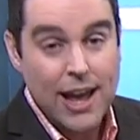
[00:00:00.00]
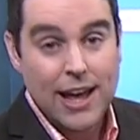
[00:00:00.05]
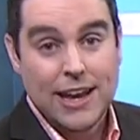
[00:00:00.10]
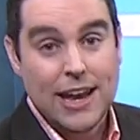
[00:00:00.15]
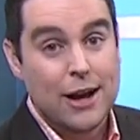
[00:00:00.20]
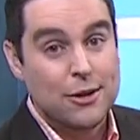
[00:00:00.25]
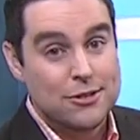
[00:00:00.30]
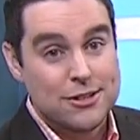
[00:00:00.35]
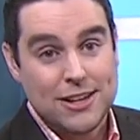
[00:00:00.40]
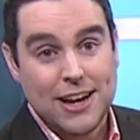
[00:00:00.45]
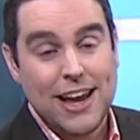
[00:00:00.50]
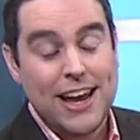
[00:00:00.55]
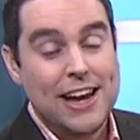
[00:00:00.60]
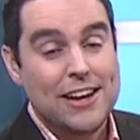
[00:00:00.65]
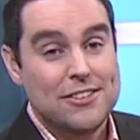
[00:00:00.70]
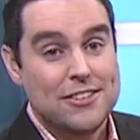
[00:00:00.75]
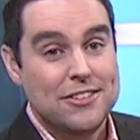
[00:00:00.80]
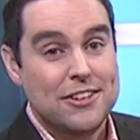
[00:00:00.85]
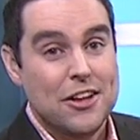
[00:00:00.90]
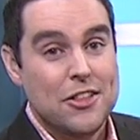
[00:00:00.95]
Now, today
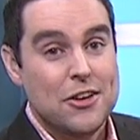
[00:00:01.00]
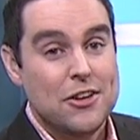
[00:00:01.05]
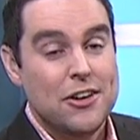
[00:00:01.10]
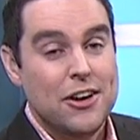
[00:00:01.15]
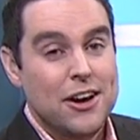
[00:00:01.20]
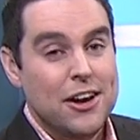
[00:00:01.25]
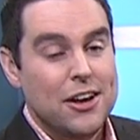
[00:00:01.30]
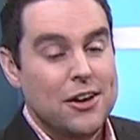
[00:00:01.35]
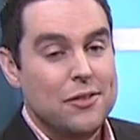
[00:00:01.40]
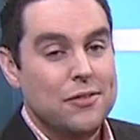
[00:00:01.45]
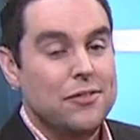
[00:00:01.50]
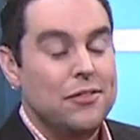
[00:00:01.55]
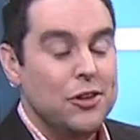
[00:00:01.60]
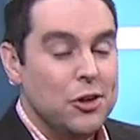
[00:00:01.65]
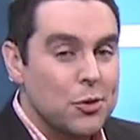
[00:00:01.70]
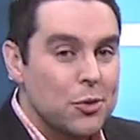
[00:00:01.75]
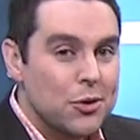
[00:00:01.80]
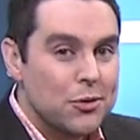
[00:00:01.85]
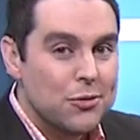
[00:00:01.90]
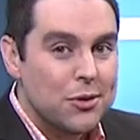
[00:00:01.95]
is another
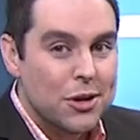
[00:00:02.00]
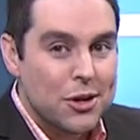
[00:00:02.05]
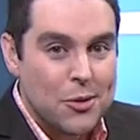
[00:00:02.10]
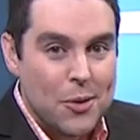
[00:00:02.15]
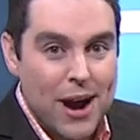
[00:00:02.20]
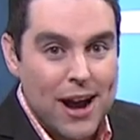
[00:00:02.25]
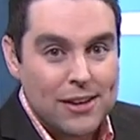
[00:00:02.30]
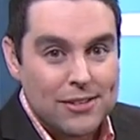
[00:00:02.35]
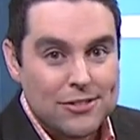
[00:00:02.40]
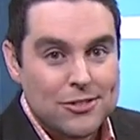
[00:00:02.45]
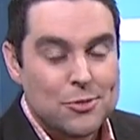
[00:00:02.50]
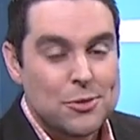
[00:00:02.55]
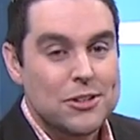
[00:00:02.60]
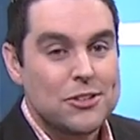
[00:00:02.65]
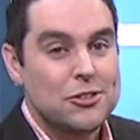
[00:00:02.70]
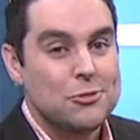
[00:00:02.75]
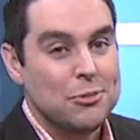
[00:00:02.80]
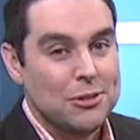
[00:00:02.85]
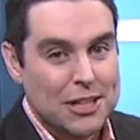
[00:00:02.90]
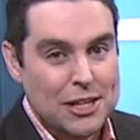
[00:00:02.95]
viewer request,
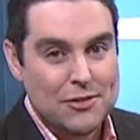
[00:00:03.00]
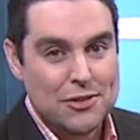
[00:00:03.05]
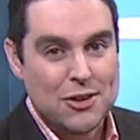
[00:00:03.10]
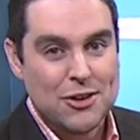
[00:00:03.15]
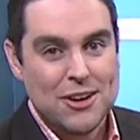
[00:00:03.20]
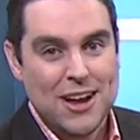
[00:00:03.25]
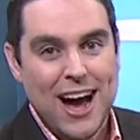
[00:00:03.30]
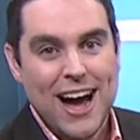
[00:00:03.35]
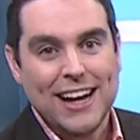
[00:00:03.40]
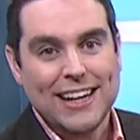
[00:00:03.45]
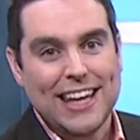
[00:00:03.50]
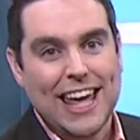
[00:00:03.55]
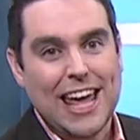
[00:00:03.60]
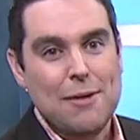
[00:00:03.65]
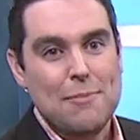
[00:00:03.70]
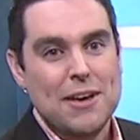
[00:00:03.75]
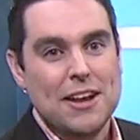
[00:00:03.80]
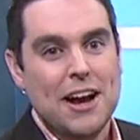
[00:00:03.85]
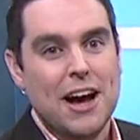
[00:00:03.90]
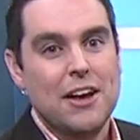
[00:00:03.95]
which, believe it or not,
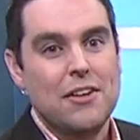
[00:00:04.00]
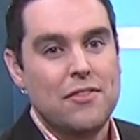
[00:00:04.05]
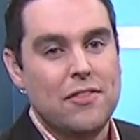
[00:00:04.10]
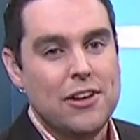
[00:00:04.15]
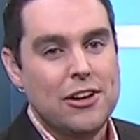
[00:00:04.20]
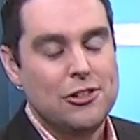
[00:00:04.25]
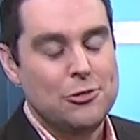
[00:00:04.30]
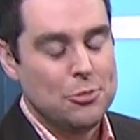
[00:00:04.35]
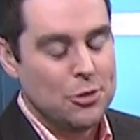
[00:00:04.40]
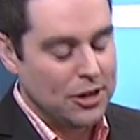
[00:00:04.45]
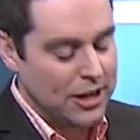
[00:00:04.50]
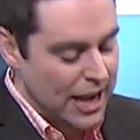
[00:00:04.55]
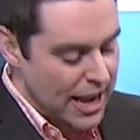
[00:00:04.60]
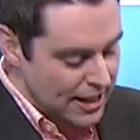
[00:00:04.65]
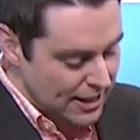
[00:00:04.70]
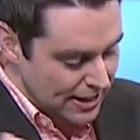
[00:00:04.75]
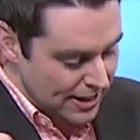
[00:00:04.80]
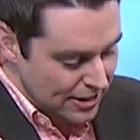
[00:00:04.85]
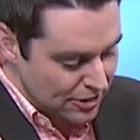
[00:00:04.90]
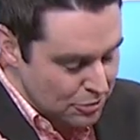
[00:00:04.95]
came in on Facebook,
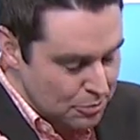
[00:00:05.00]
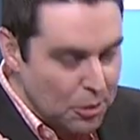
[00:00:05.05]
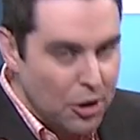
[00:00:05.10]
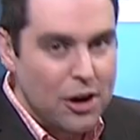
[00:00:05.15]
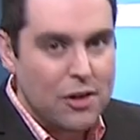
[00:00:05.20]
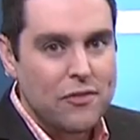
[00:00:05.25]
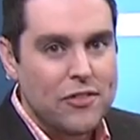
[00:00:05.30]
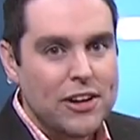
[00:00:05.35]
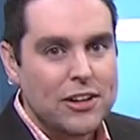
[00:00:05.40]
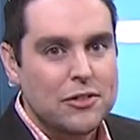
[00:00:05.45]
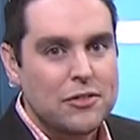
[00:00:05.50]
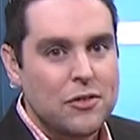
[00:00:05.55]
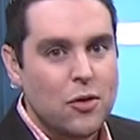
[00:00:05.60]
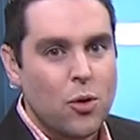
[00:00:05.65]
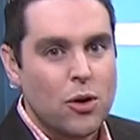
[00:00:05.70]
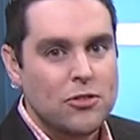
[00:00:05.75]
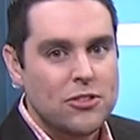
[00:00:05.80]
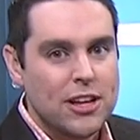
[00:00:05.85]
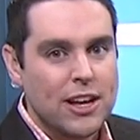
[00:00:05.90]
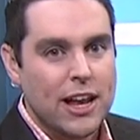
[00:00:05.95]
and it is perfect
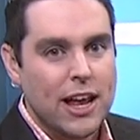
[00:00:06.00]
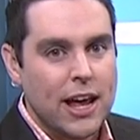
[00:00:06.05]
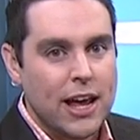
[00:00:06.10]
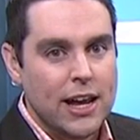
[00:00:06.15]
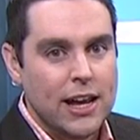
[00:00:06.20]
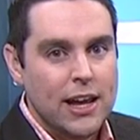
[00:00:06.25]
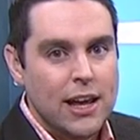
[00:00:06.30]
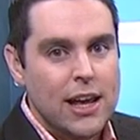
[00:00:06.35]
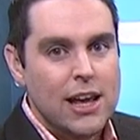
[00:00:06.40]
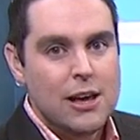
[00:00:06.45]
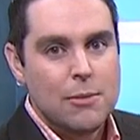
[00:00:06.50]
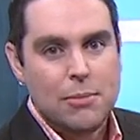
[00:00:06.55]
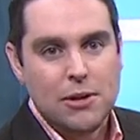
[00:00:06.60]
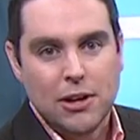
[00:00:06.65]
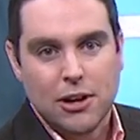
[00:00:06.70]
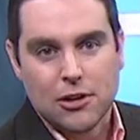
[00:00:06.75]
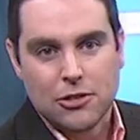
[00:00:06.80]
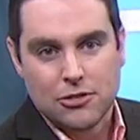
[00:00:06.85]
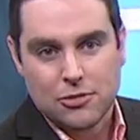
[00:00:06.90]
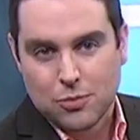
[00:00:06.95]
for today
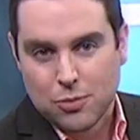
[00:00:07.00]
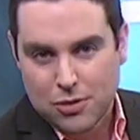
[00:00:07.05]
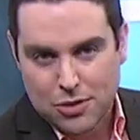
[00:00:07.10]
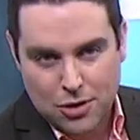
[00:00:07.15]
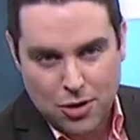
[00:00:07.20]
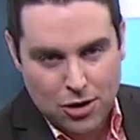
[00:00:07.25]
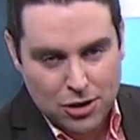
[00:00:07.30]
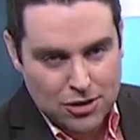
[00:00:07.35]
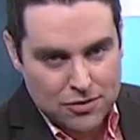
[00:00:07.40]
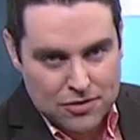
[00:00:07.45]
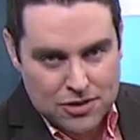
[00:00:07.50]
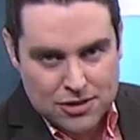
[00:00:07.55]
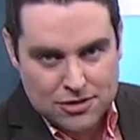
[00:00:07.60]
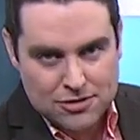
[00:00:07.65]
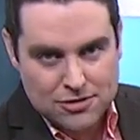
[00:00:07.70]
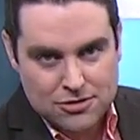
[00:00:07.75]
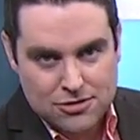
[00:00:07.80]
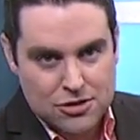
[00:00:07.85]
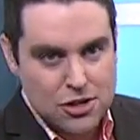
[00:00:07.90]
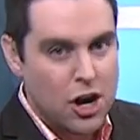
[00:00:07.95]
because with all of this
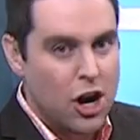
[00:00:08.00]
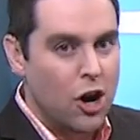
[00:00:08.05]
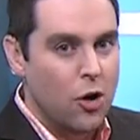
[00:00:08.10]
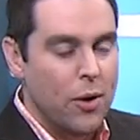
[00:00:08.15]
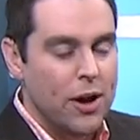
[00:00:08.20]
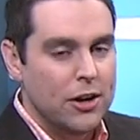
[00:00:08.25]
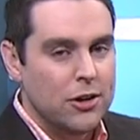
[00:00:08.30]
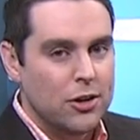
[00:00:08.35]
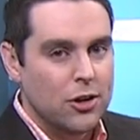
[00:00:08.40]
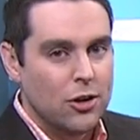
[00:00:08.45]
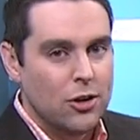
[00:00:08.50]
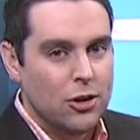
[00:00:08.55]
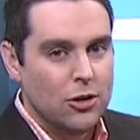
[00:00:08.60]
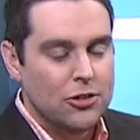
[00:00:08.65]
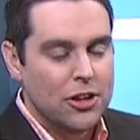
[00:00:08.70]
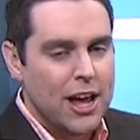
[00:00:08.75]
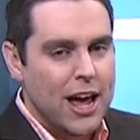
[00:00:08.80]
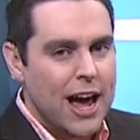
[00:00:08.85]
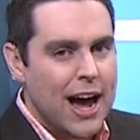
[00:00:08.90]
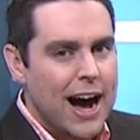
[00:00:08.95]
snow and
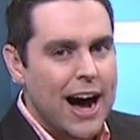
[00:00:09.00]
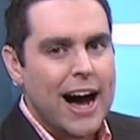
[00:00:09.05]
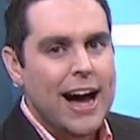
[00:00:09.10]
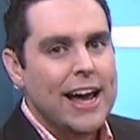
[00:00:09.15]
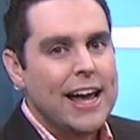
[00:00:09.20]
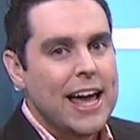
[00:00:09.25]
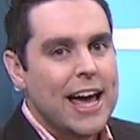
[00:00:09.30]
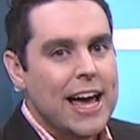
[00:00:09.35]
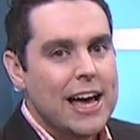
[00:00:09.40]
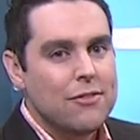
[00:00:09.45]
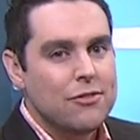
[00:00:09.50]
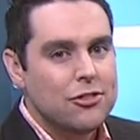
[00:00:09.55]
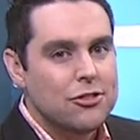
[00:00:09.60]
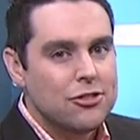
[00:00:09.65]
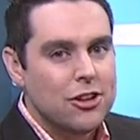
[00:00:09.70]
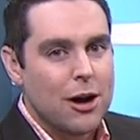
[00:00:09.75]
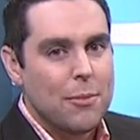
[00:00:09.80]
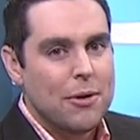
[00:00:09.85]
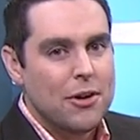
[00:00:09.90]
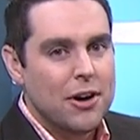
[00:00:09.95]
cold, I have
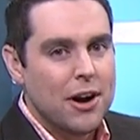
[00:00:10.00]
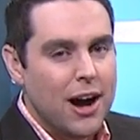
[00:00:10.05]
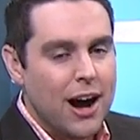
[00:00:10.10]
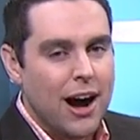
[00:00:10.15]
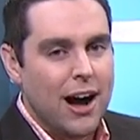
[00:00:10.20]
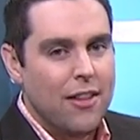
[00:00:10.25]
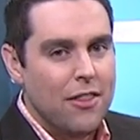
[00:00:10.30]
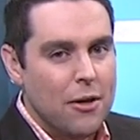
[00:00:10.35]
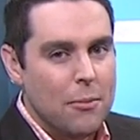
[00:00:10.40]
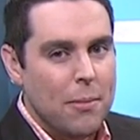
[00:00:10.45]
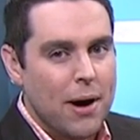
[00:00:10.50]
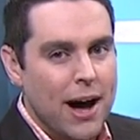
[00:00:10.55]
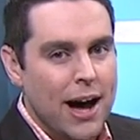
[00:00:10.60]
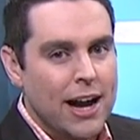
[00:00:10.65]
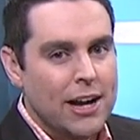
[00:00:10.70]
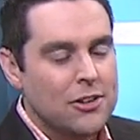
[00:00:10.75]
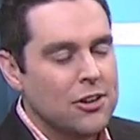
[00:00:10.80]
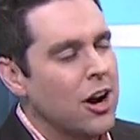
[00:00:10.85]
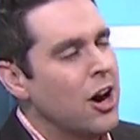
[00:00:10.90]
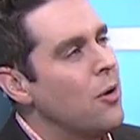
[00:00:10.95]
summer on the
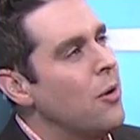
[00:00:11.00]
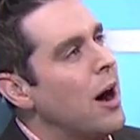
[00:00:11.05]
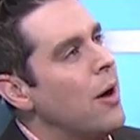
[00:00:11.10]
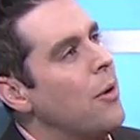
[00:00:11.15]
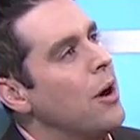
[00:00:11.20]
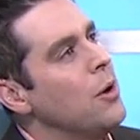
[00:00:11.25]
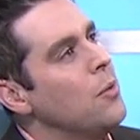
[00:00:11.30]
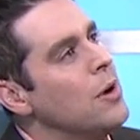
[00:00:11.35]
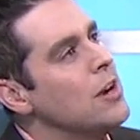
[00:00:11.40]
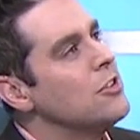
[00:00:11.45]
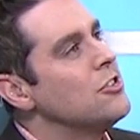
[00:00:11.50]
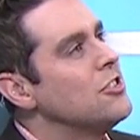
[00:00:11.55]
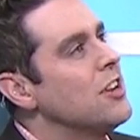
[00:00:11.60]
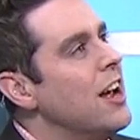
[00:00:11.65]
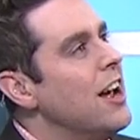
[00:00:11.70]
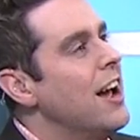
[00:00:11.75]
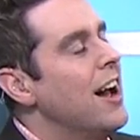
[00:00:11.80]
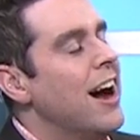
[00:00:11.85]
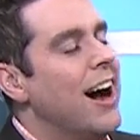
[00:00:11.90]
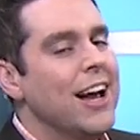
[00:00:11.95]
mind. Oh, how I wish
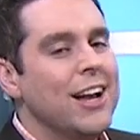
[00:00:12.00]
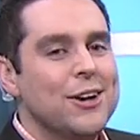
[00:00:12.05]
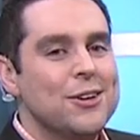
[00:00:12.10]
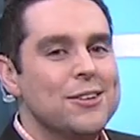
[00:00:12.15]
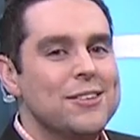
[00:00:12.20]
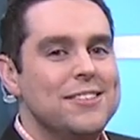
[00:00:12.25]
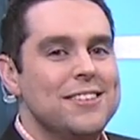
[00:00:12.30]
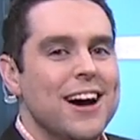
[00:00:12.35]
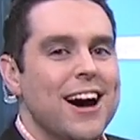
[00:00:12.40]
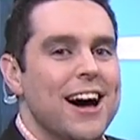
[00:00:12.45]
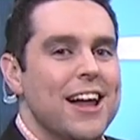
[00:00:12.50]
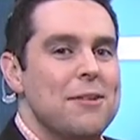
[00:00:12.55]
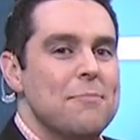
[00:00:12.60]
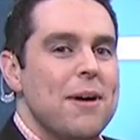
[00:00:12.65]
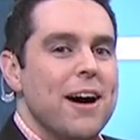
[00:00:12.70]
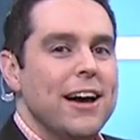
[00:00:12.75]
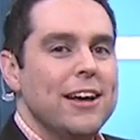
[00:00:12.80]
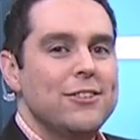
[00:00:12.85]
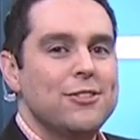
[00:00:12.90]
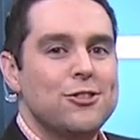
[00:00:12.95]
I could don
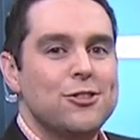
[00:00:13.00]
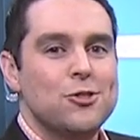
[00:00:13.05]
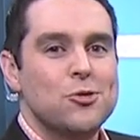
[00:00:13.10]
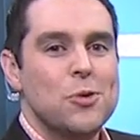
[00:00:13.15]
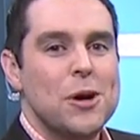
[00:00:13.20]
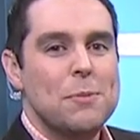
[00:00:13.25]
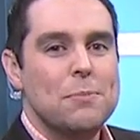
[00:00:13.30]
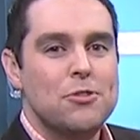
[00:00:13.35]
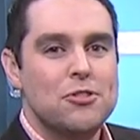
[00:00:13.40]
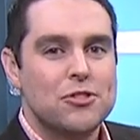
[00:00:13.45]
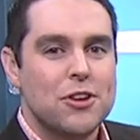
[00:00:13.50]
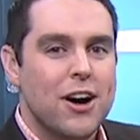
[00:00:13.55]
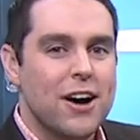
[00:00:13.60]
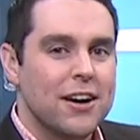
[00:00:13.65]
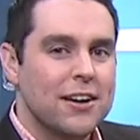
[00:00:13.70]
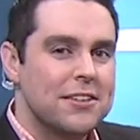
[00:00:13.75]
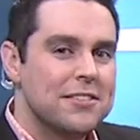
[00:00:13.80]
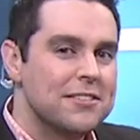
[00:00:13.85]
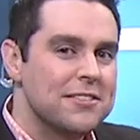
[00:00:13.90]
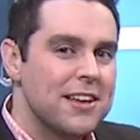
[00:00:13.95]
my swim
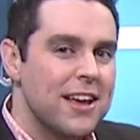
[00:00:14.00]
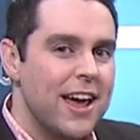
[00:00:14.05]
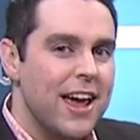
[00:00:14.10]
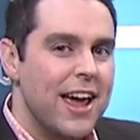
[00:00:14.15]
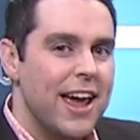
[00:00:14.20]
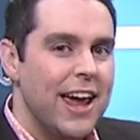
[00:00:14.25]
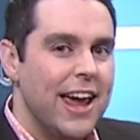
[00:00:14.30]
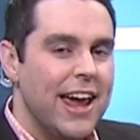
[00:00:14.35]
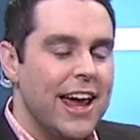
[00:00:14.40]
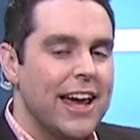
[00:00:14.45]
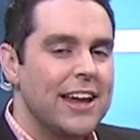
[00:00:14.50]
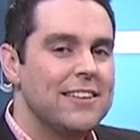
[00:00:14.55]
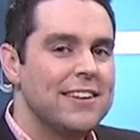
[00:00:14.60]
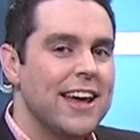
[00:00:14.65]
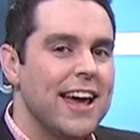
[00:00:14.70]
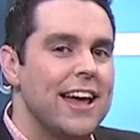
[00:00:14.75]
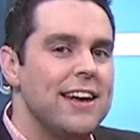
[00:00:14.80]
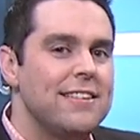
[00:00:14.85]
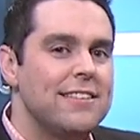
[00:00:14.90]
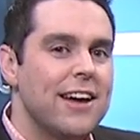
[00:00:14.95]
trunks and
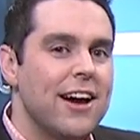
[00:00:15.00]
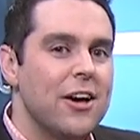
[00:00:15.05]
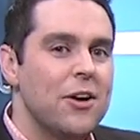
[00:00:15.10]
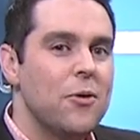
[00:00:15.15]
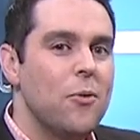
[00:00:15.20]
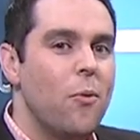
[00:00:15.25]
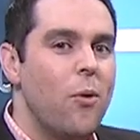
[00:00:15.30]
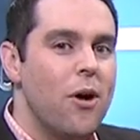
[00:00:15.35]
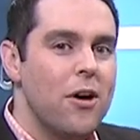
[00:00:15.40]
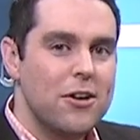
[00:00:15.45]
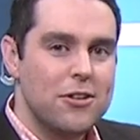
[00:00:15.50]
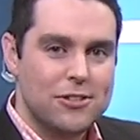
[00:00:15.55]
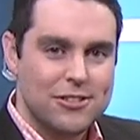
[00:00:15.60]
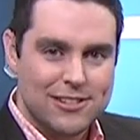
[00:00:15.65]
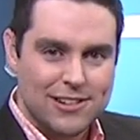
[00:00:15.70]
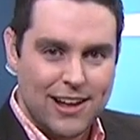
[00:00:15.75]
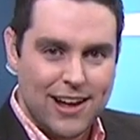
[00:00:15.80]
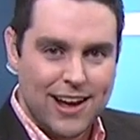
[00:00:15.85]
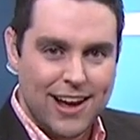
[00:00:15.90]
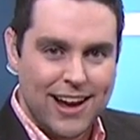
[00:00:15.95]
head down a water
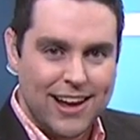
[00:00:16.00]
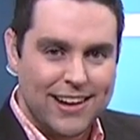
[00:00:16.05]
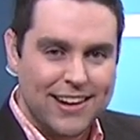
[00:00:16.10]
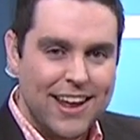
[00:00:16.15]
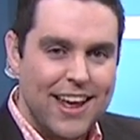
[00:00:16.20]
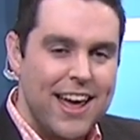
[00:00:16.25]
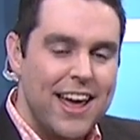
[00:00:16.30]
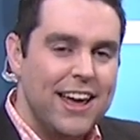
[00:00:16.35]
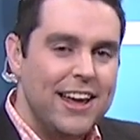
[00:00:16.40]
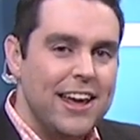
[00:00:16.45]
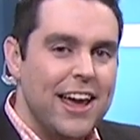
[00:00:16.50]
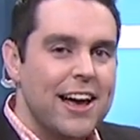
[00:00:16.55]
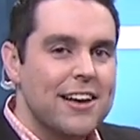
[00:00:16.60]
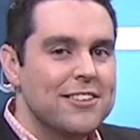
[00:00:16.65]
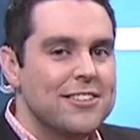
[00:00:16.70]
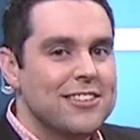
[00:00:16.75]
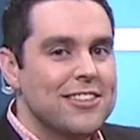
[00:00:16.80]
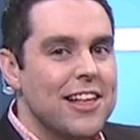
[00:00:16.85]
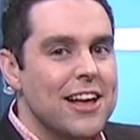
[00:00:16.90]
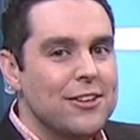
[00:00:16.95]
slide.
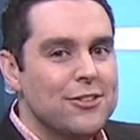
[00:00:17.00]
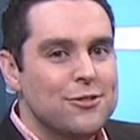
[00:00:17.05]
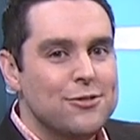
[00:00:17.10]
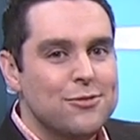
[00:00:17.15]
Yes, let's